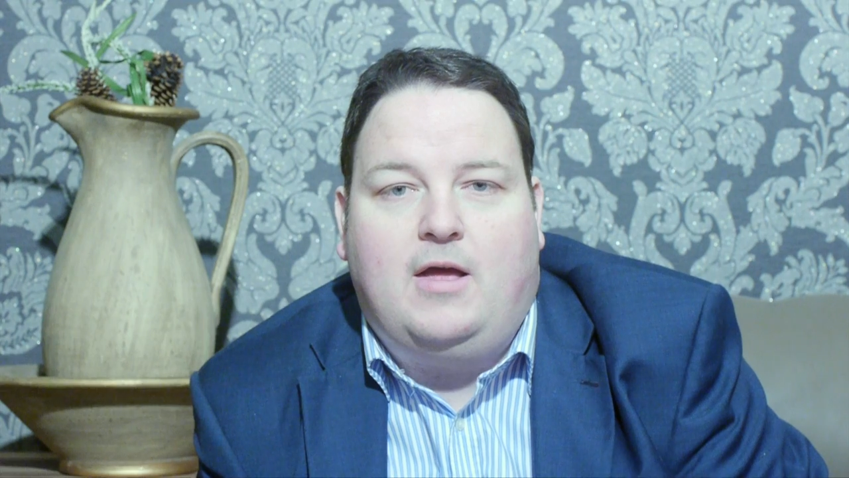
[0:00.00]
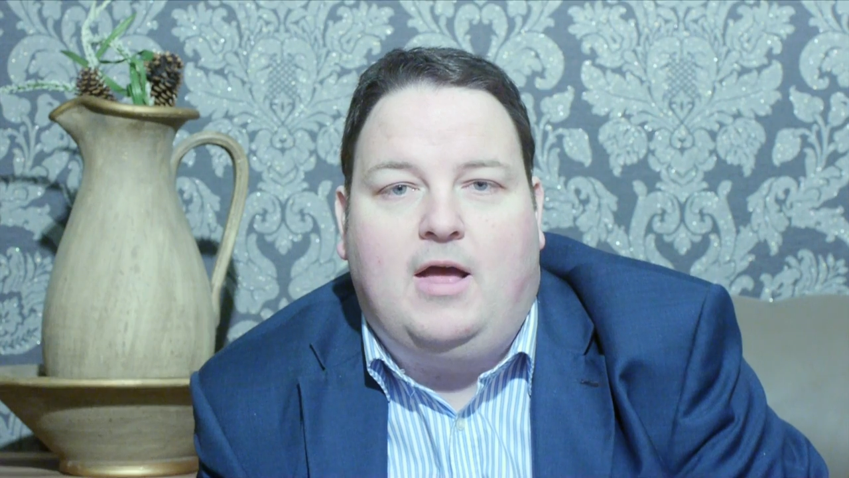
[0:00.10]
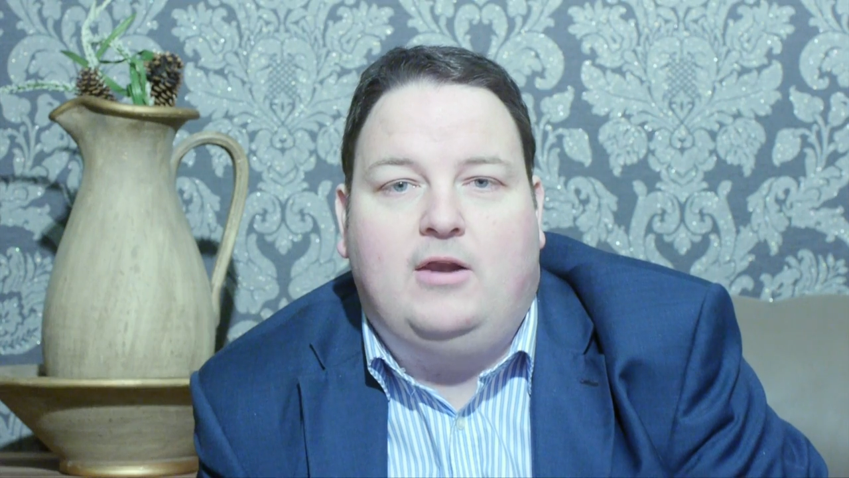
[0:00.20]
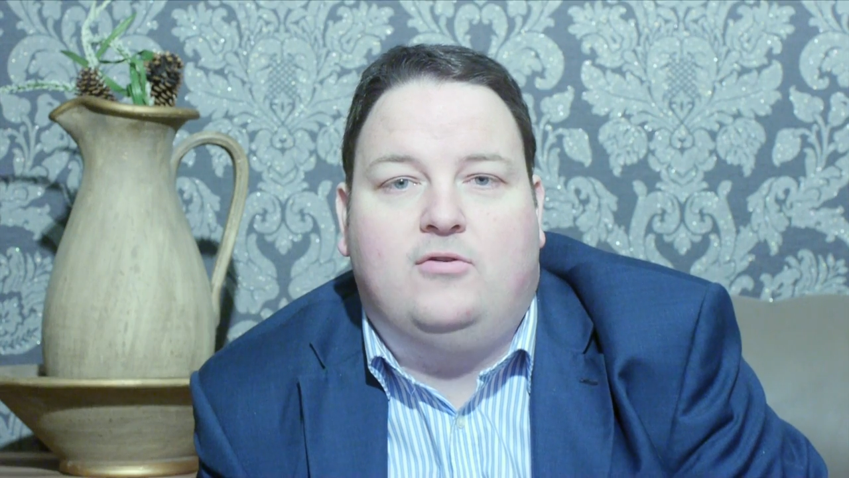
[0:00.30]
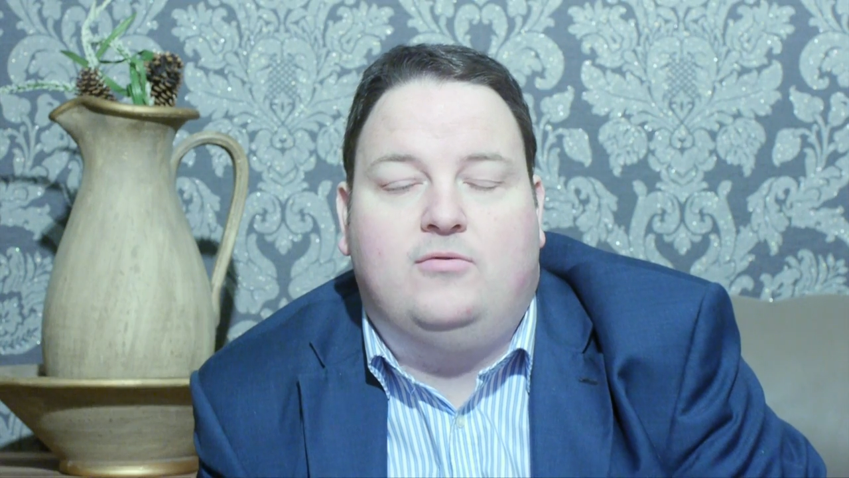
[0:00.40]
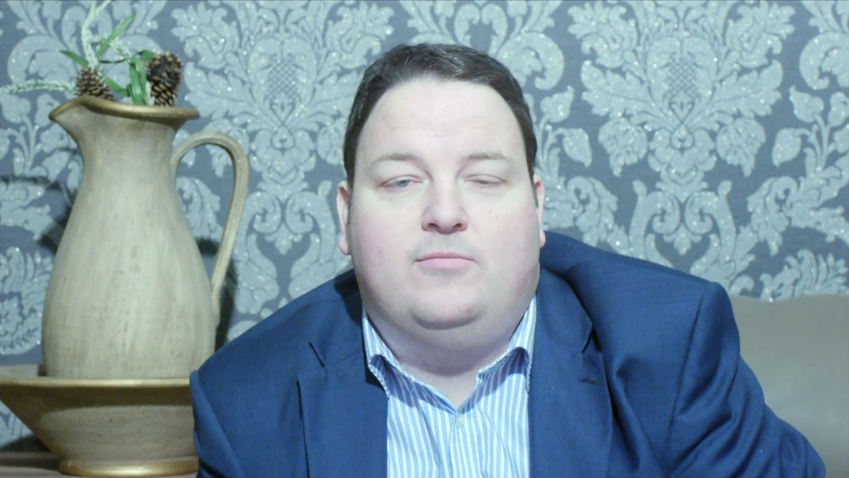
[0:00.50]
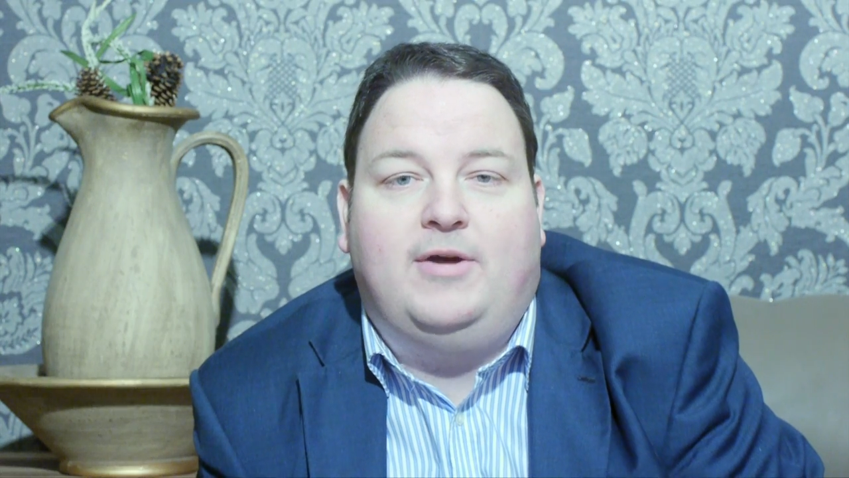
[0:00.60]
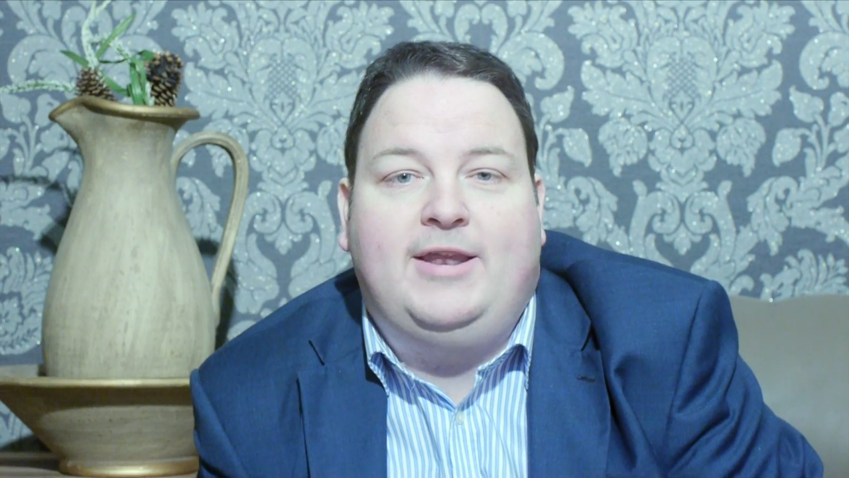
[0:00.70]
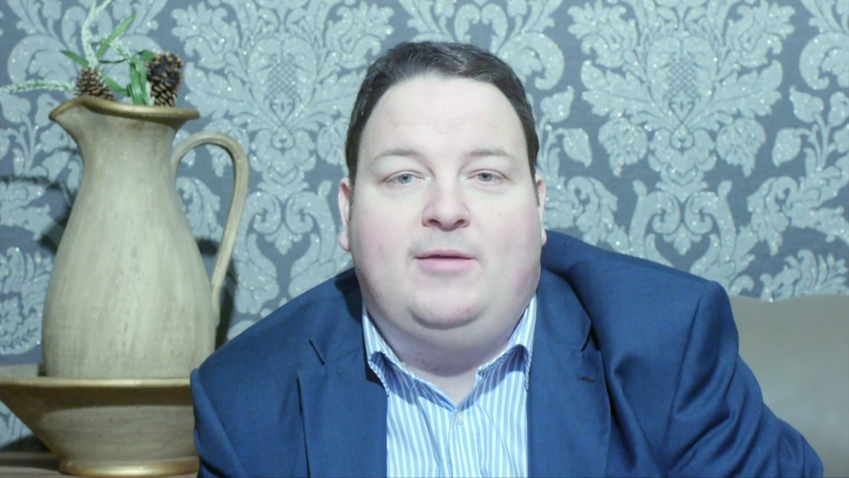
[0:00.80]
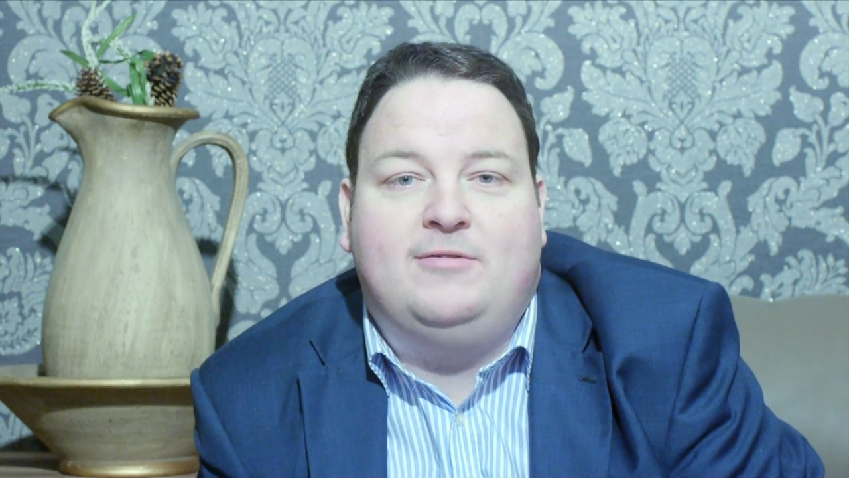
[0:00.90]
Hello,
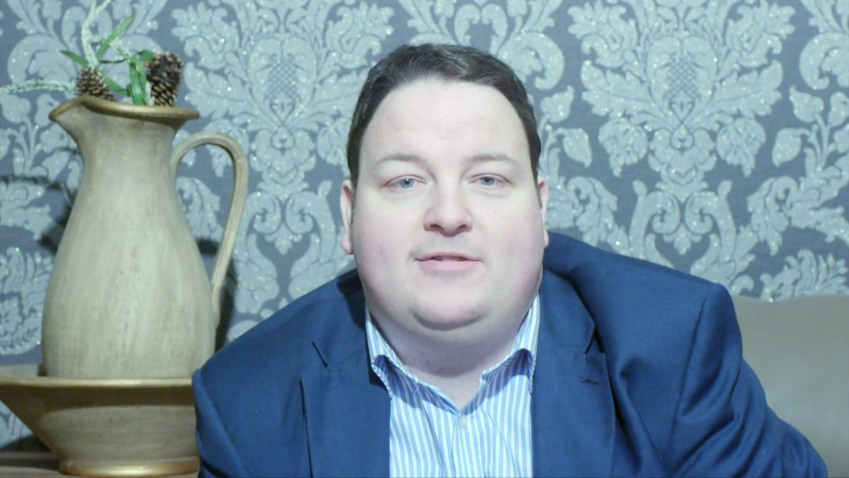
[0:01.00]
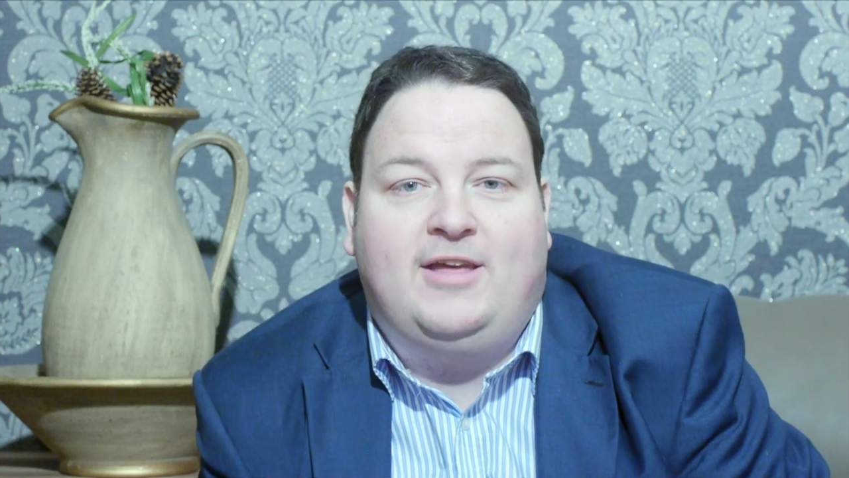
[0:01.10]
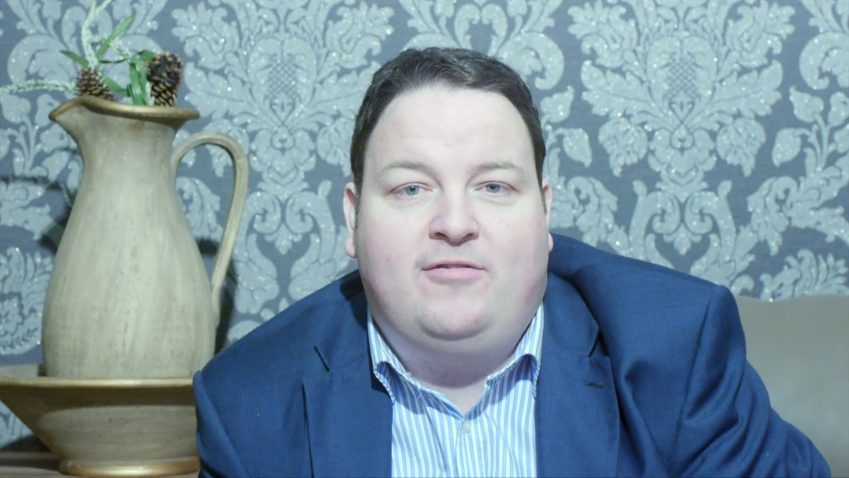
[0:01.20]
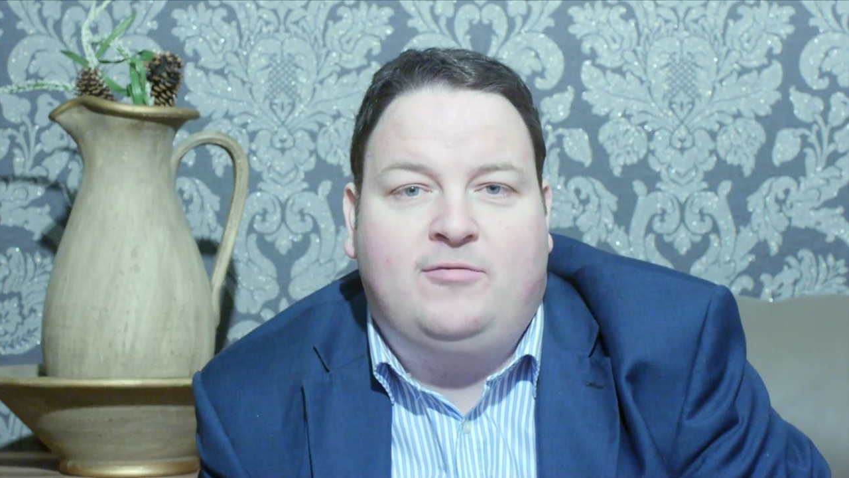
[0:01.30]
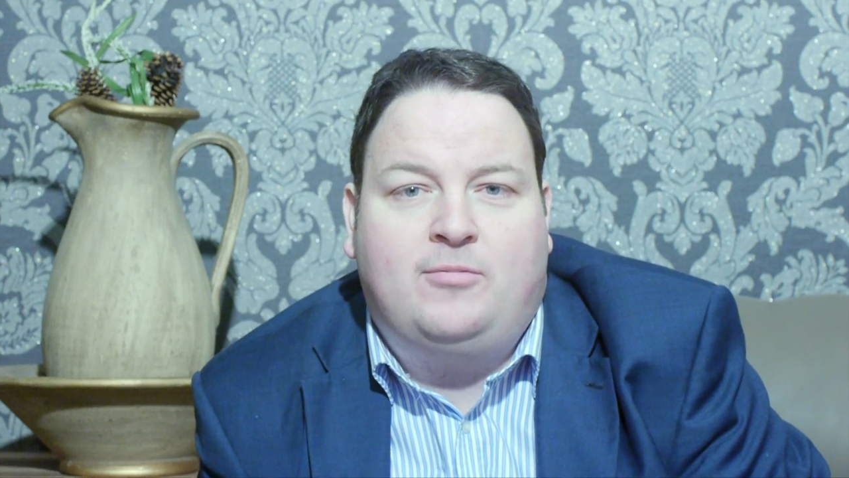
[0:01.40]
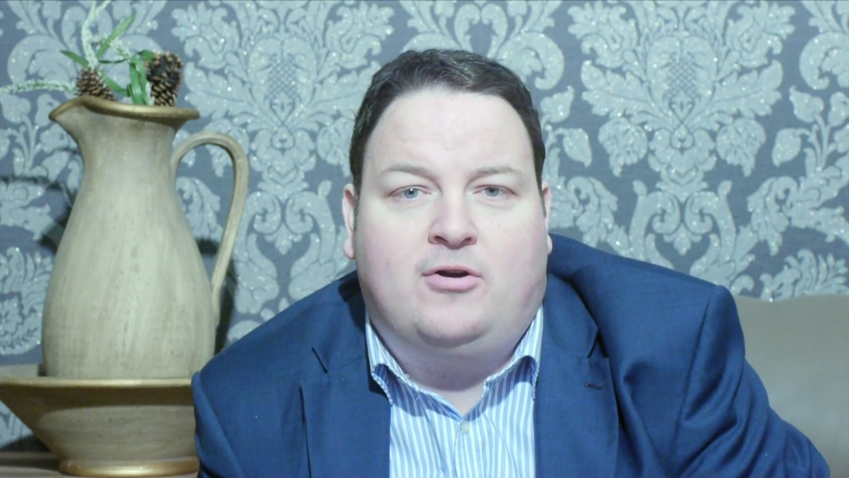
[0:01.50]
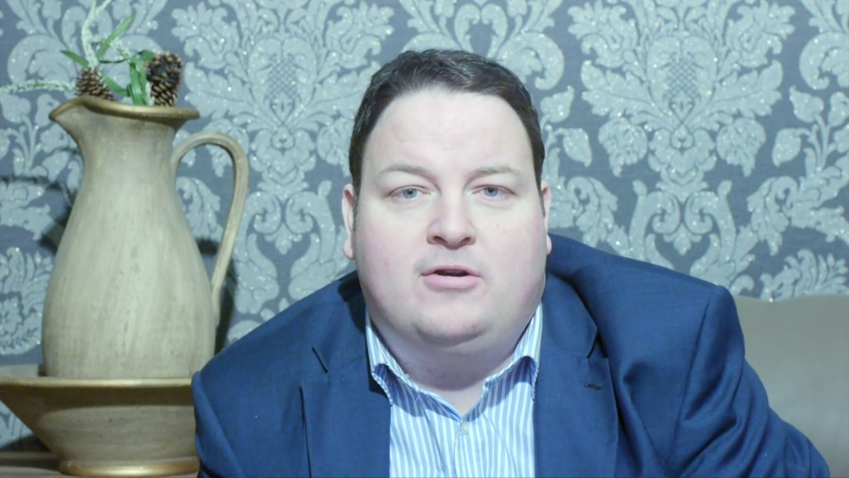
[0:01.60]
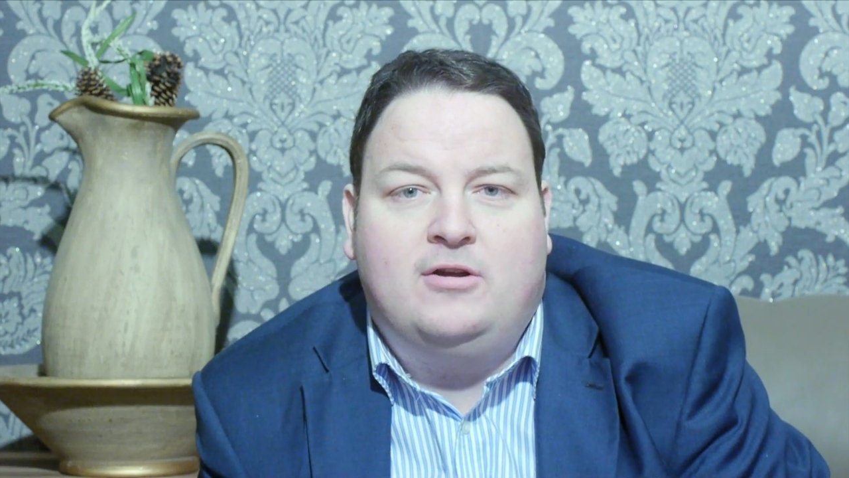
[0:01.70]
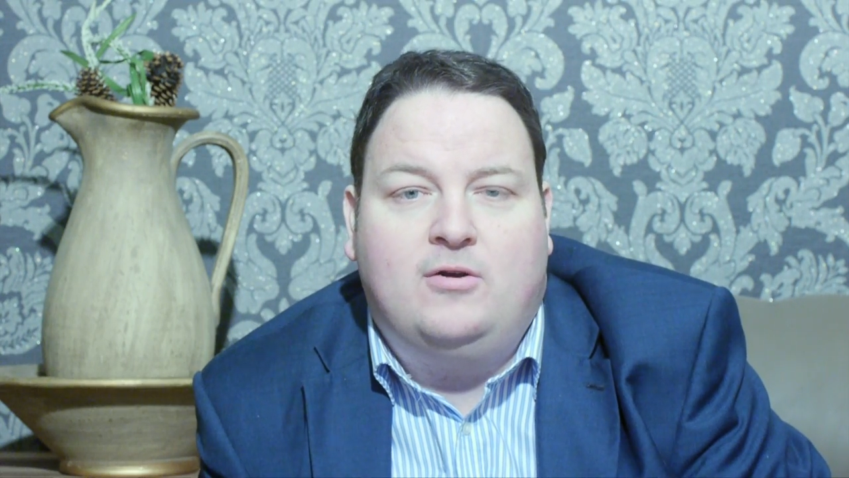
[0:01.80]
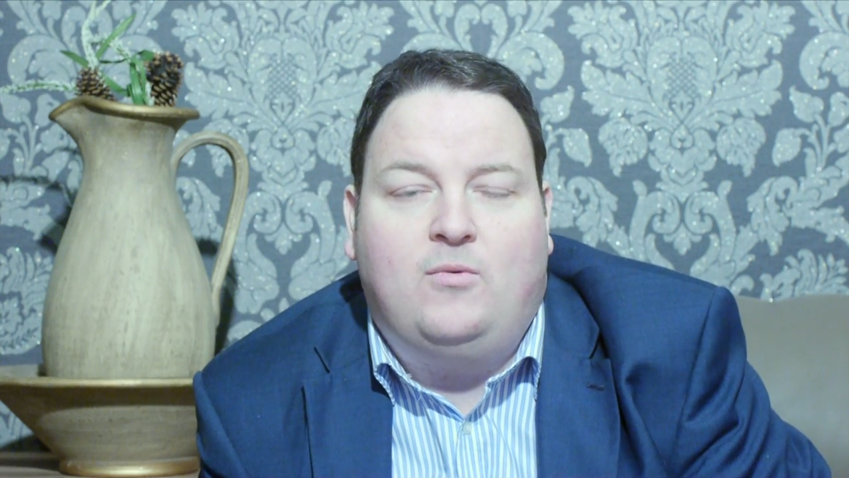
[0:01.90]
my name is David Burke.